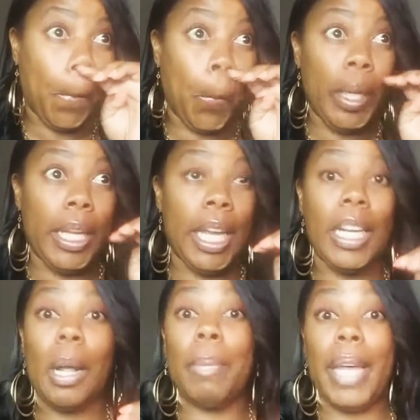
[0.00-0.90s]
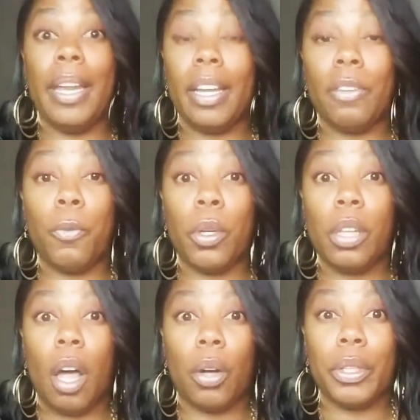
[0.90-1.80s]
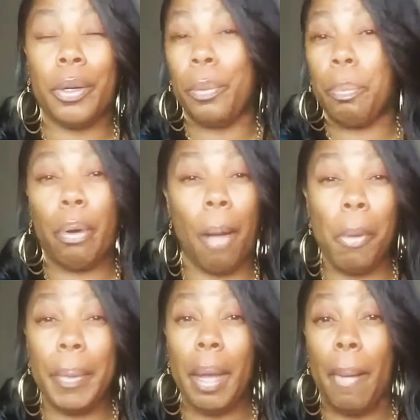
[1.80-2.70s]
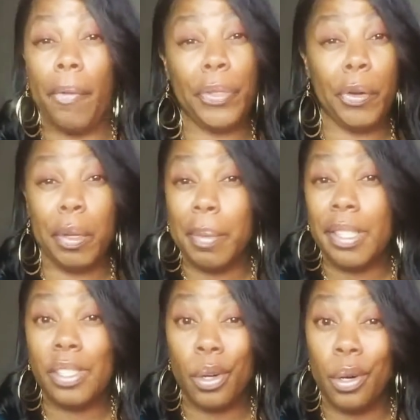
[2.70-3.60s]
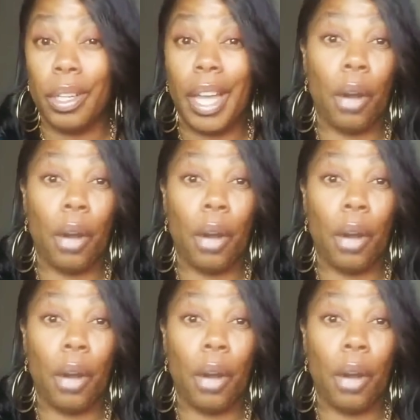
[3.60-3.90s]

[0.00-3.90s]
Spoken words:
We ended up landing in Fort Lauderdale probably about 30 minutes early.